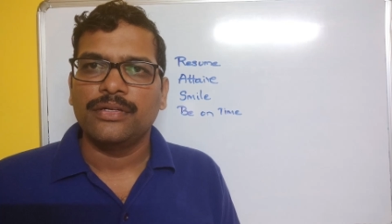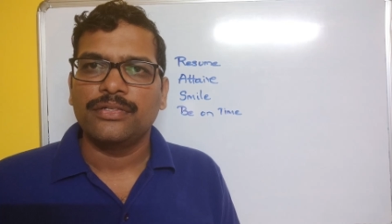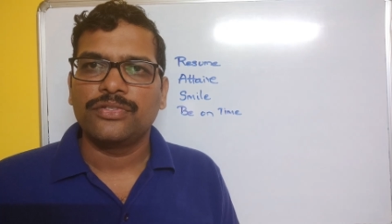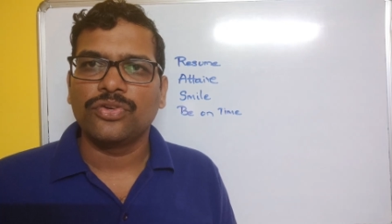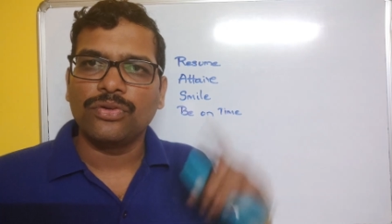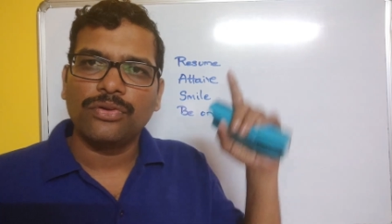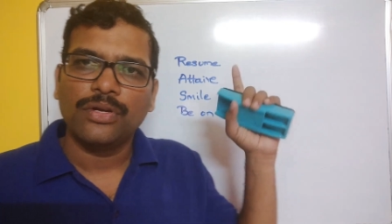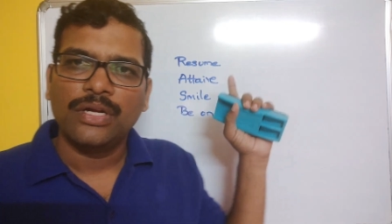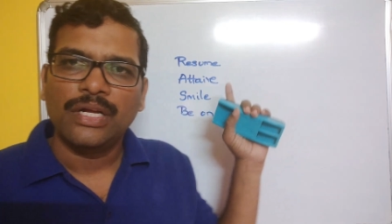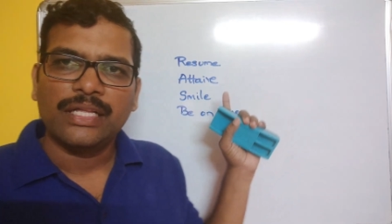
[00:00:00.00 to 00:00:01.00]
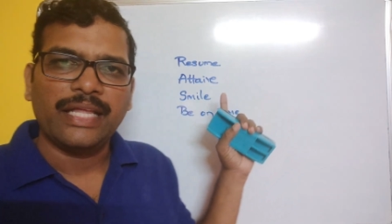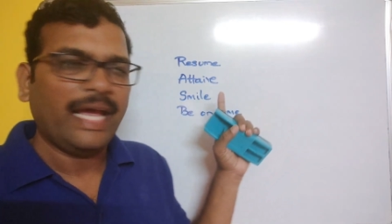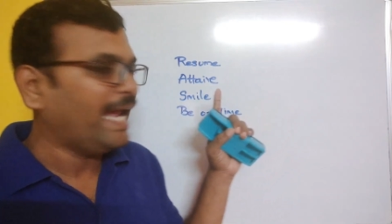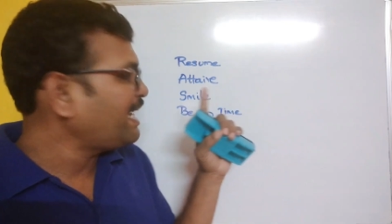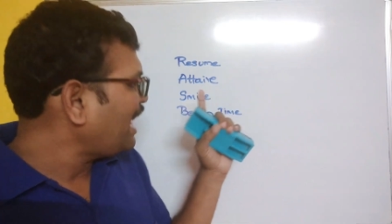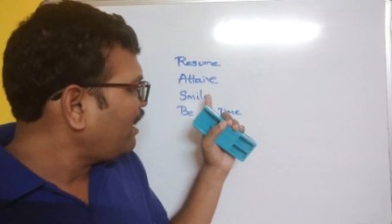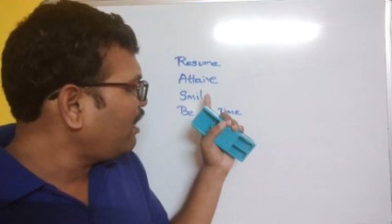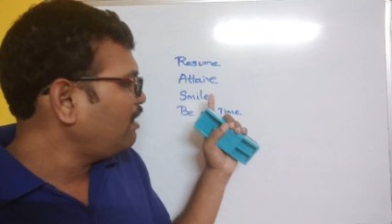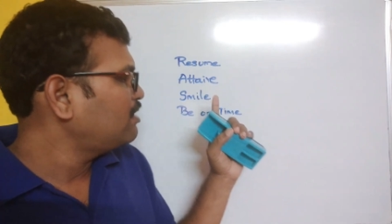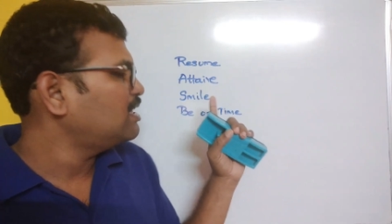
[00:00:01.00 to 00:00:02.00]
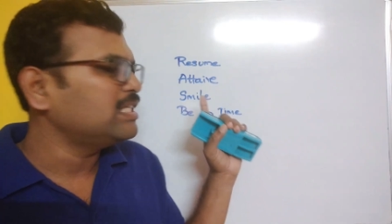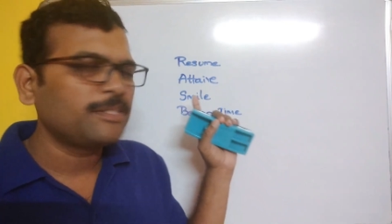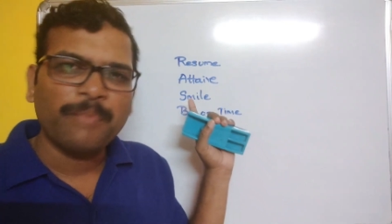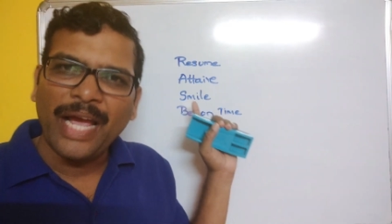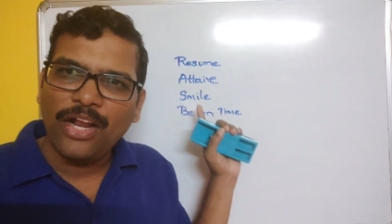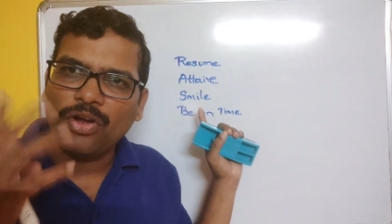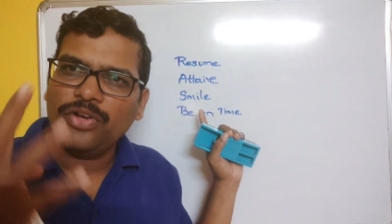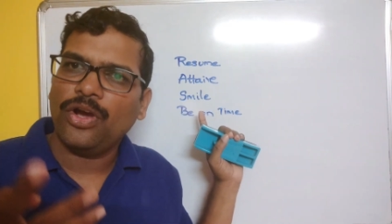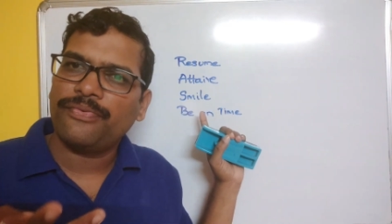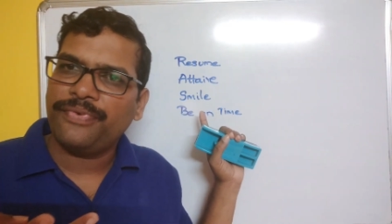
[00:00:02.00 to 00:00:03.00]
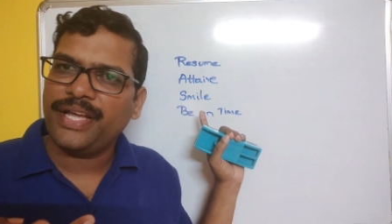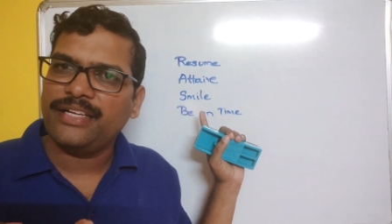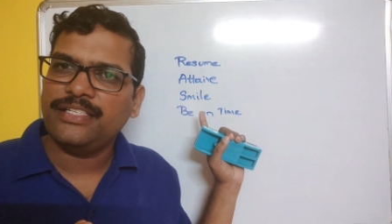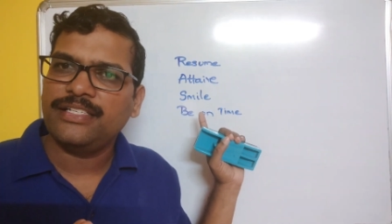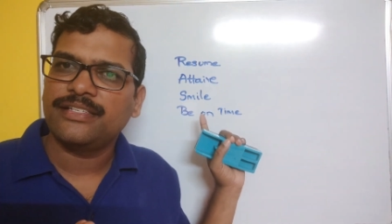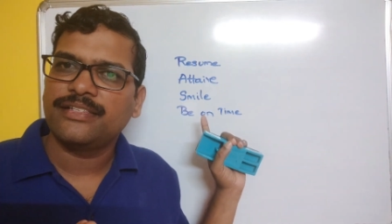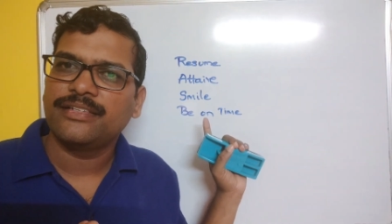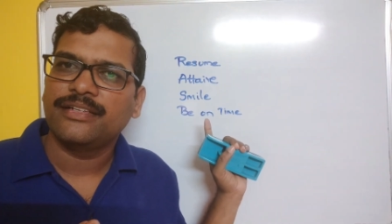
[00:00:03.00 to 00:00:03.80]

So the attire, smile on your face,